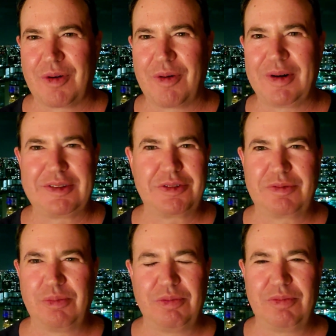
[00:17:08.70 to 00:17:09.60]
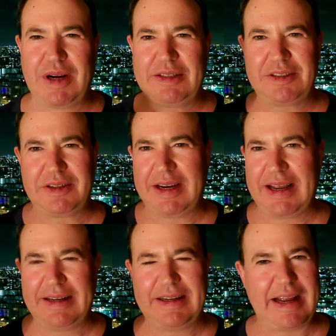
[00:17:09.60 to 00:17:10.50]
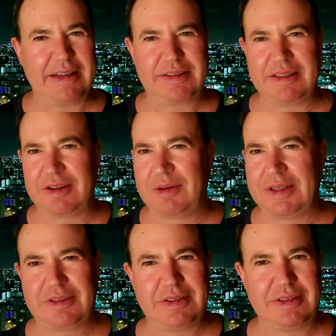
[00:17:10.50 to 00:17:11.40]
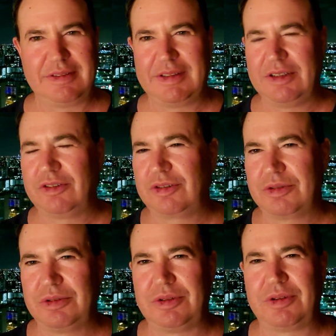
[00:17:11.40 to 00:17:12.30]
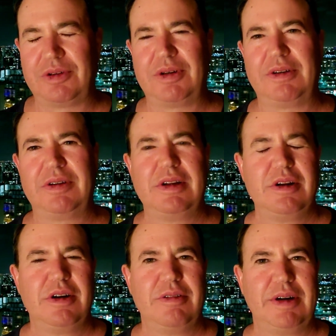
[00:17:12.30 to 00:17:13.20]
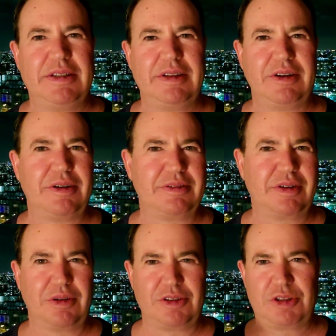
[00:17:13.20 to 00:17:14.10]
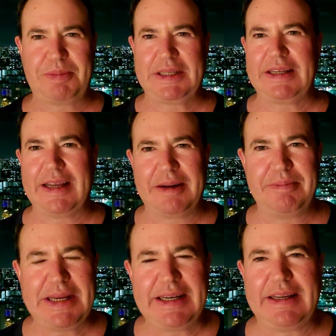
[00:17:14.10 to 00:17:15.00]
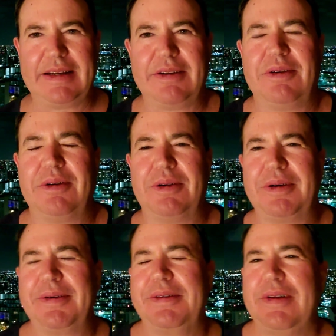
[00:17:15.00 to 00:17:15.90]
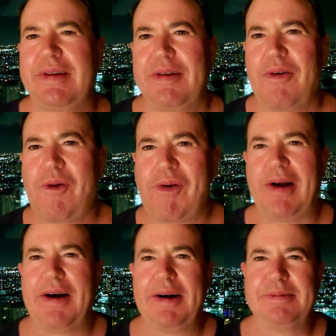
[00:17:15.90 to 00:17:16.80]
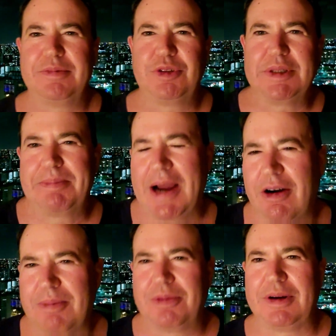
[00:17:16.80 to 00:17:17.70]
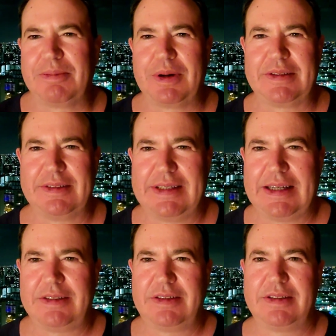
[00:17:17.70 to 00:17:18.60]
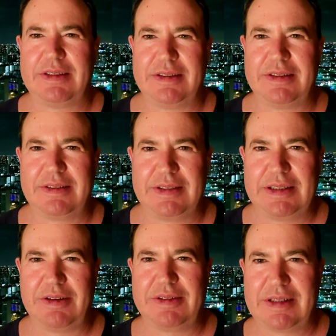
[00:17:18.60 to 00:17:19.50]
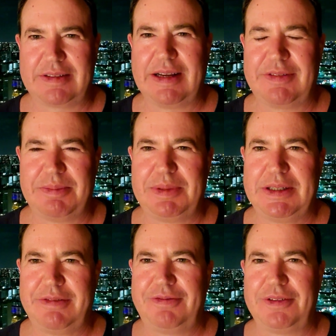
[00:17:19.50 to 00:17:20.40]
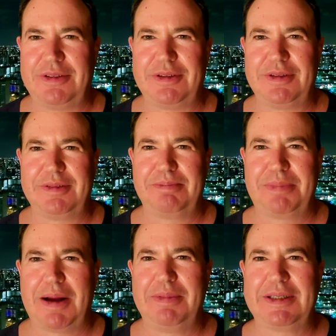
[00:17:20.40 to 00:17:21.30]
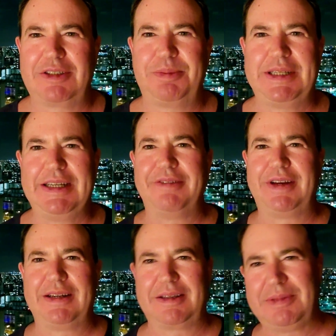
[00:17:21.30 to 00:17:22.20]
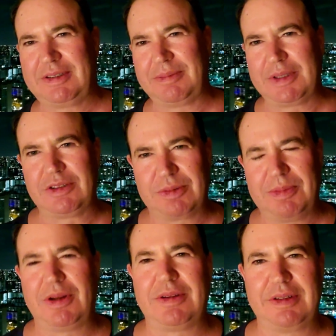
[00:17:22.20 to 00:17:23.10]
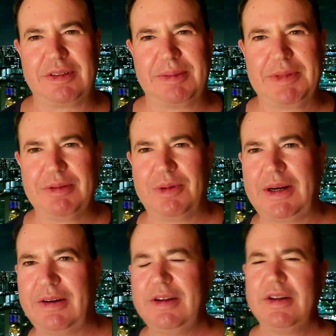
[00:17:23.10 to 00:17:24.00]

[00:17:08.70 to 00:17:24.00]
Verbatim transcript: or it's raising your hand and asking a question in school, or raise or or speaking at a meeting, or um, doing a PowerPoint presentation, you know, it doesn't have to be a full public speaking event. It could be something small, you know, something where